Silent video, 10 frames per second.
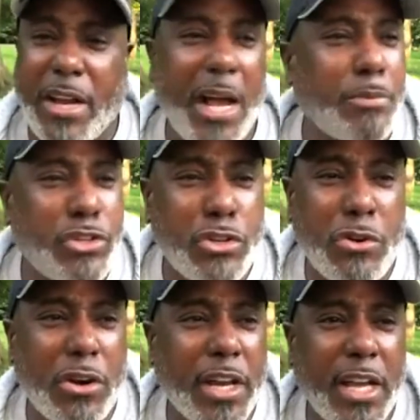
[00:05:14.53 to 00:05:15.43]
And I'm
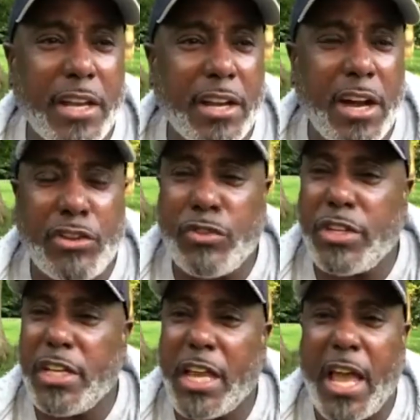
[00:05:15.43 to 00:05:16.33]
sure in the country
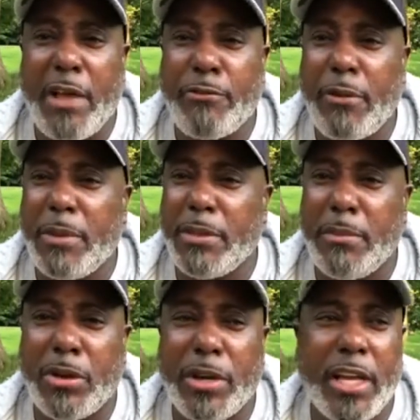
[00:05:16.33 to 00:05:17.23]
she came from in the
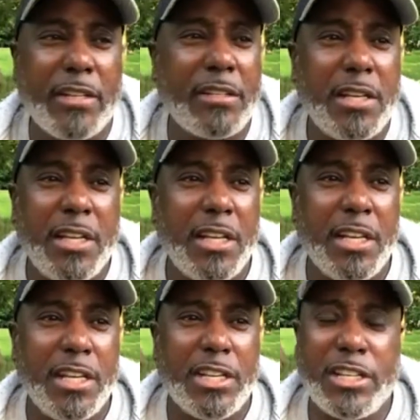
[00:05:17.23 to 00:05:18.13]
Middle East,
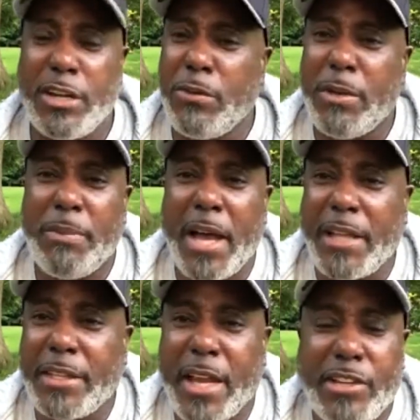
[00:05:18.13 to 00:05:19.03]
she wouldn't be
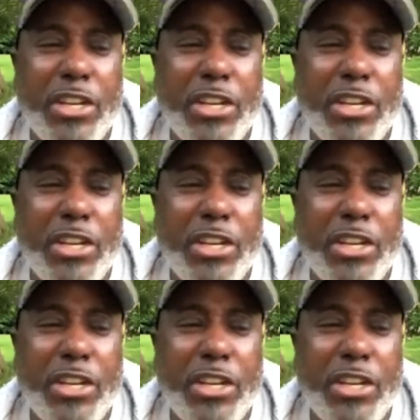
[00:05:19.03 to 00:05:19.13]
out there.